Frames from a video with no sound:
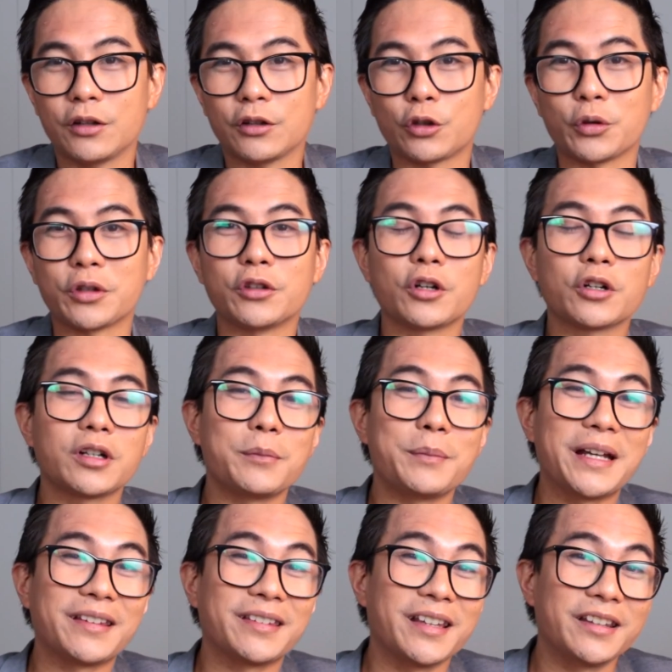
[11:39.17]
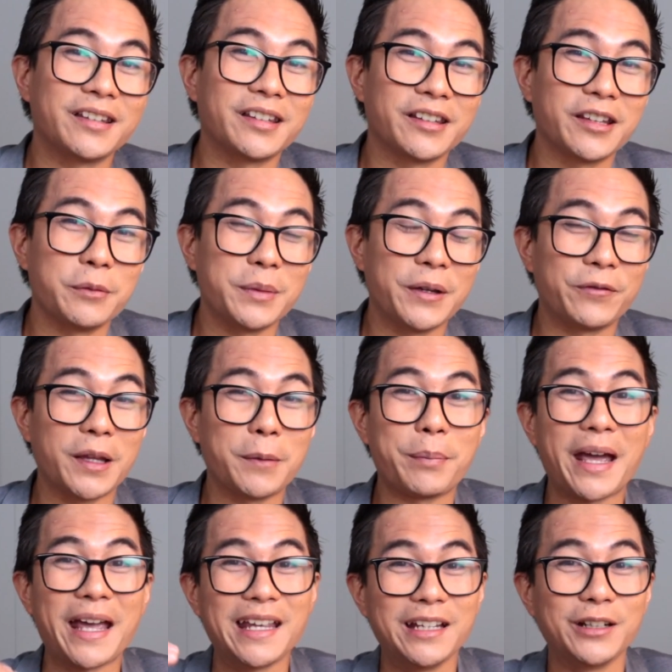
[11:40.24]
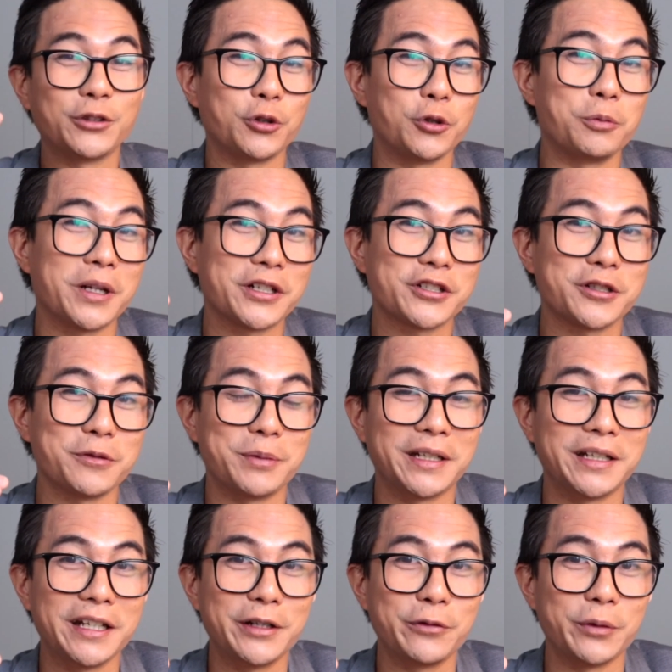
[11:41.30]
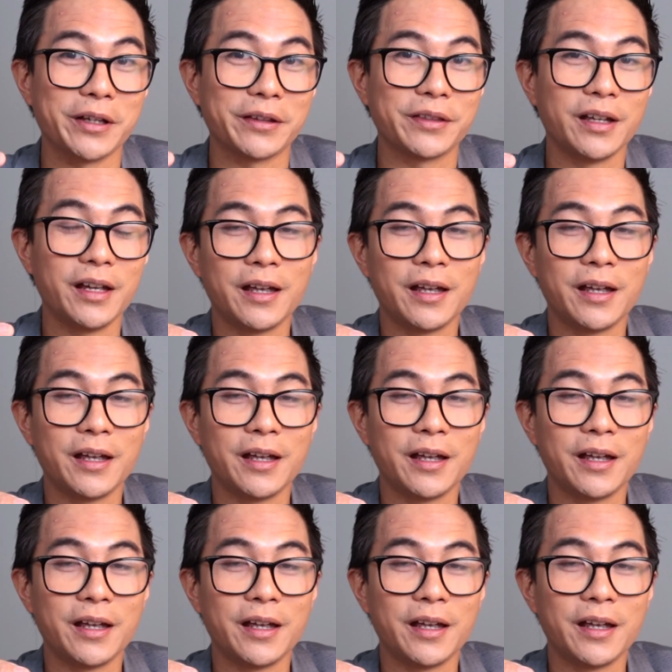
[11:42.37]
So it's not going to make sense to them if they're paying too much to begin with,